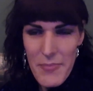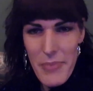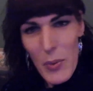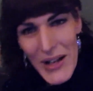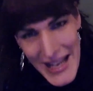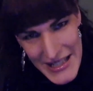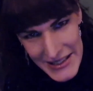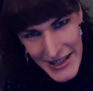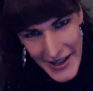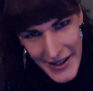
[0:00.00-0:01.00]
But we're getting
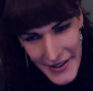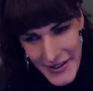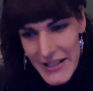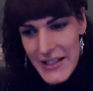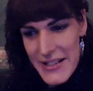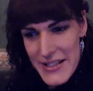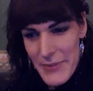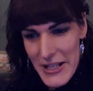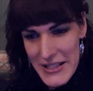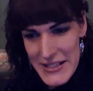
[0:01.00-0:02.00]
there. It's
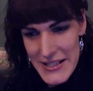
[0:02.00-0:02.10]
making